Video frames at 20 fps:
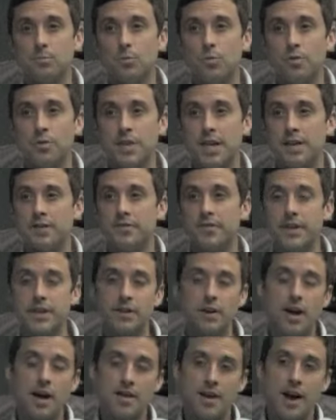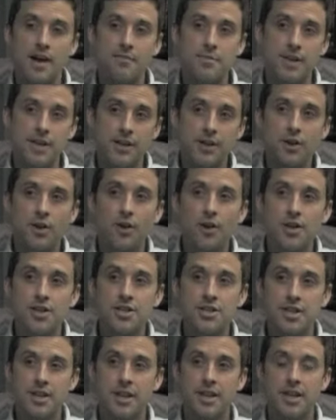I've been
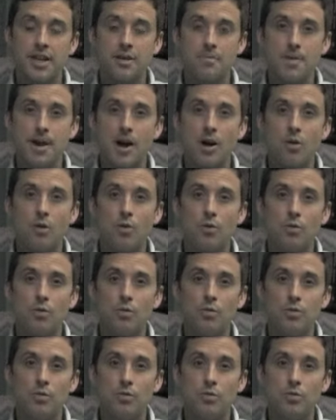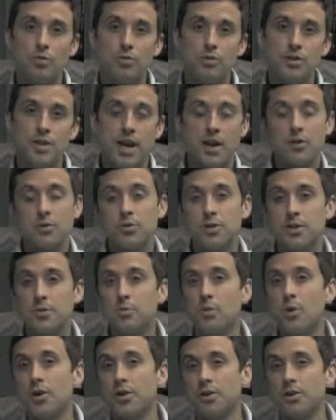encouraged to think about not only
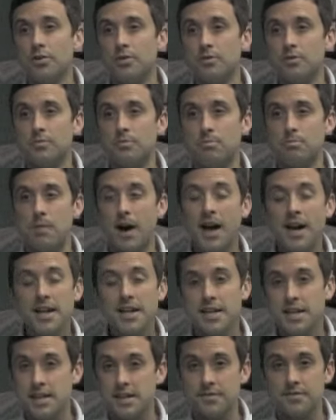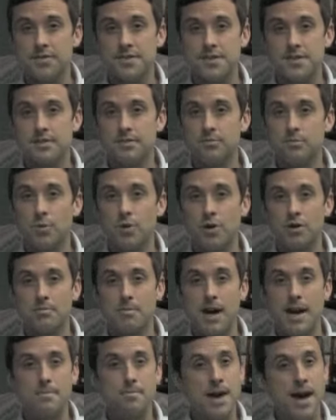what are my gifts and what are
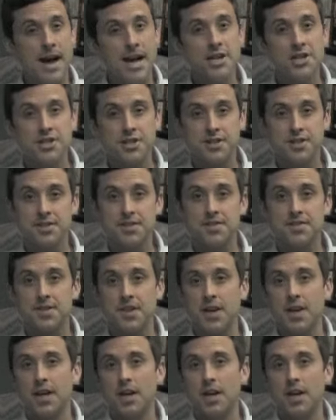my passions,